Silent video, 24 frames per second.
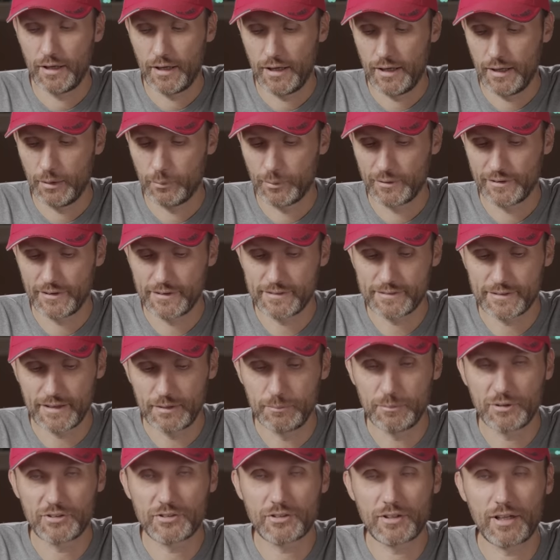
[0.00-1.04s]
Uh, when they
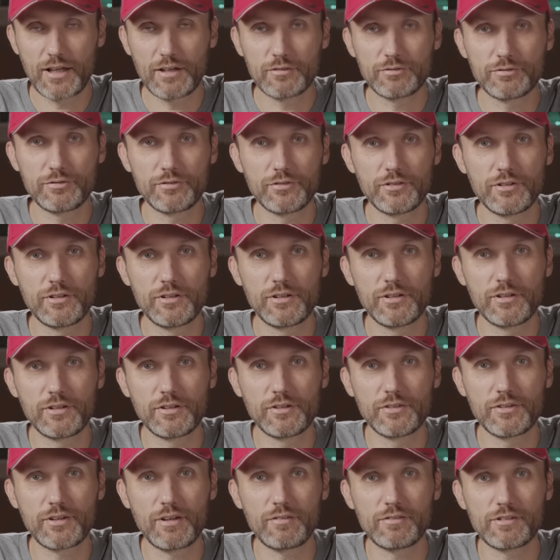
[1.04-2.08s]
send me stuff, there
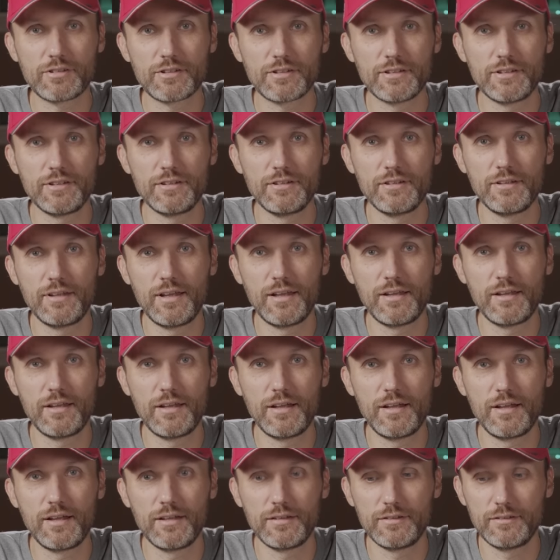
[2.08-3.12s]
is obviously no,
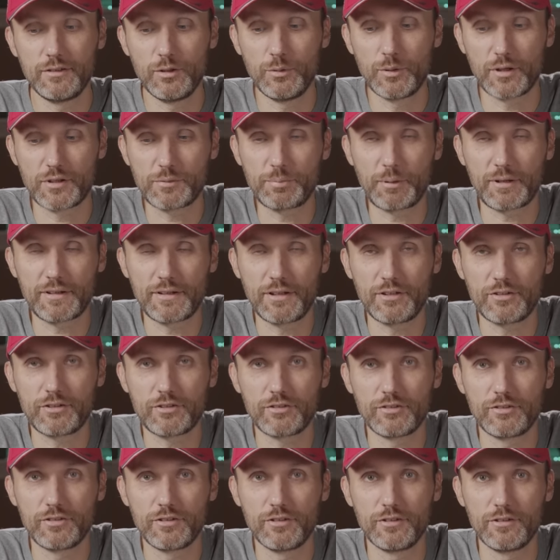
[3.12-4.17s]
uh, no
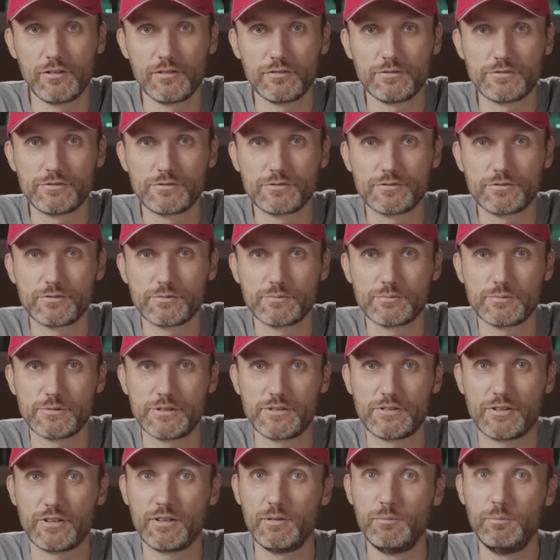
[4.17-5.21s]
expectation of
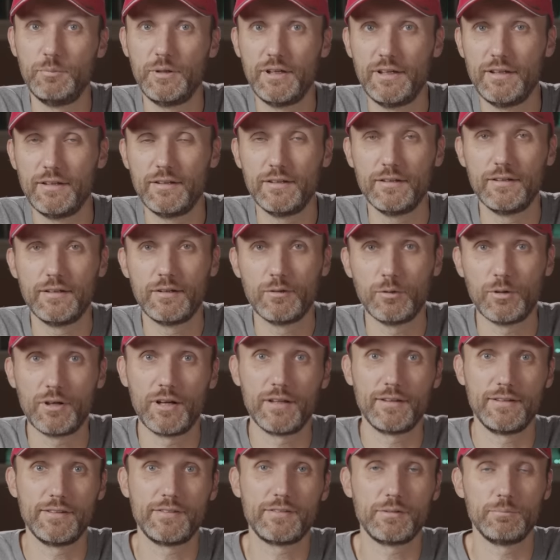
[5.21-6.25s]
basically me, or
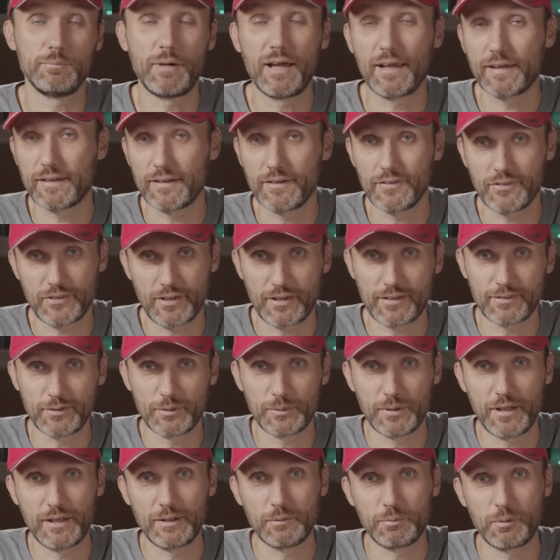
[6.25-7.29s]
at least in my case, I don't know
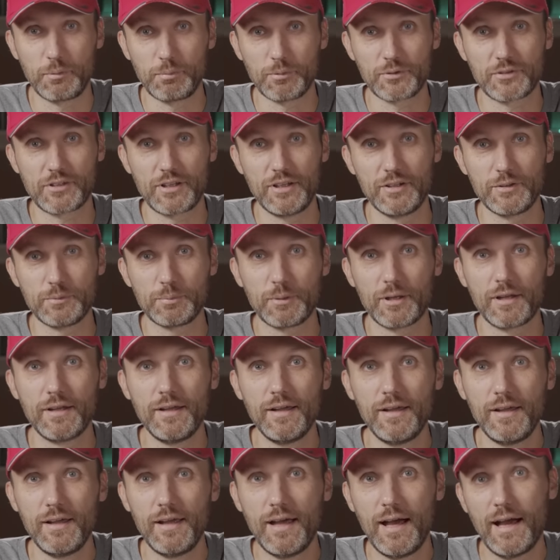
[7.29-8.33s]
in other people's case, but
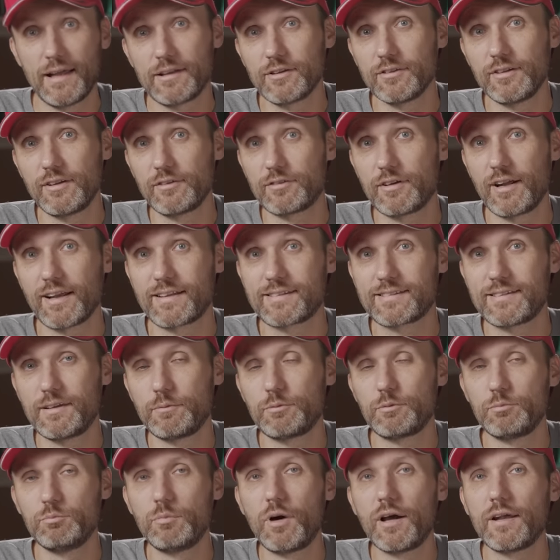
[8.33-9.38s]
I don't ever
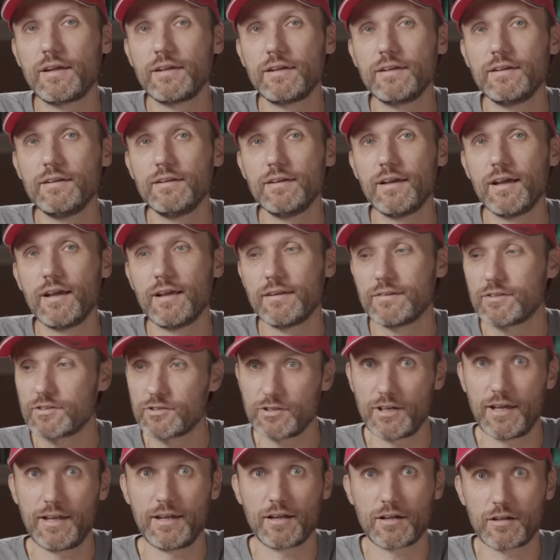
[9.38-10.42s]
accept money and
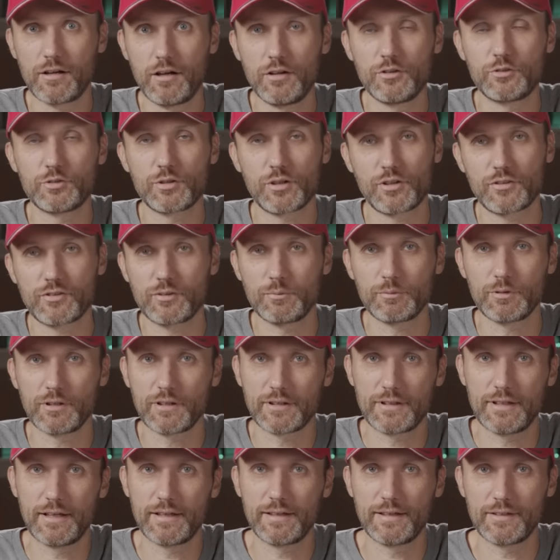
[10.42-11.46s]
sign a contract or something
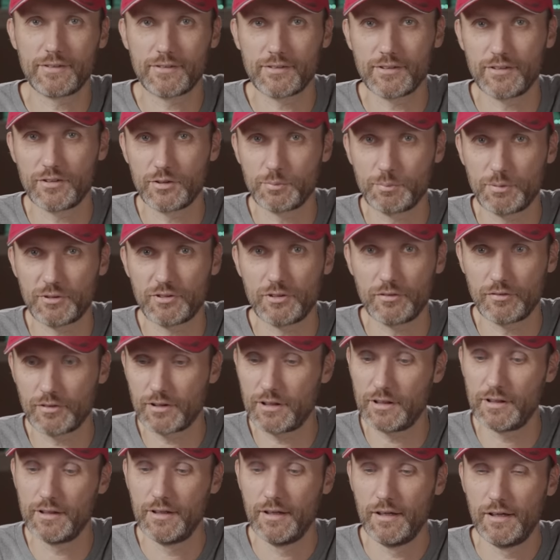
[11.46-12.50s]
like that that says
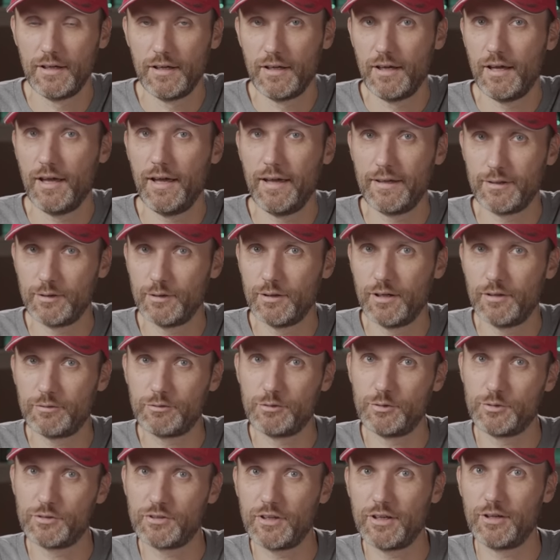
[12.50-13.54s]
specifically, hey, you have
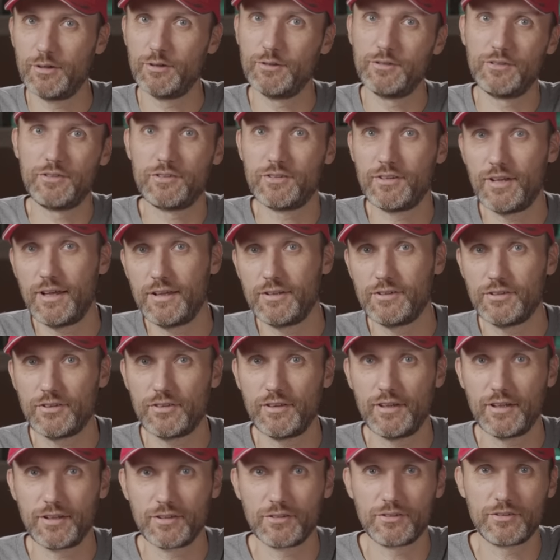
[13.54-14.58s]
to say all these nice
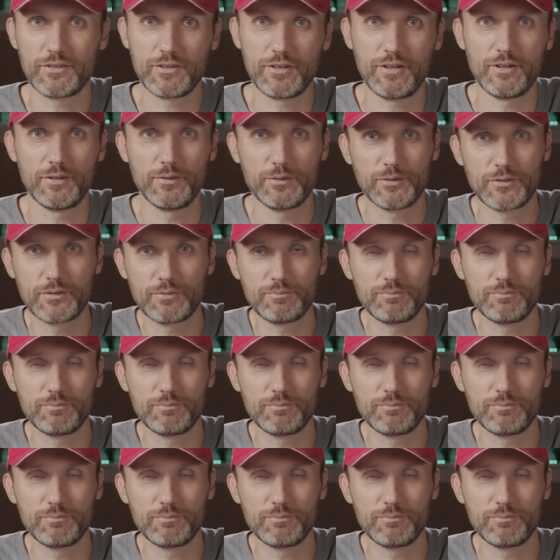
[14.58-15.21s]
things, you know,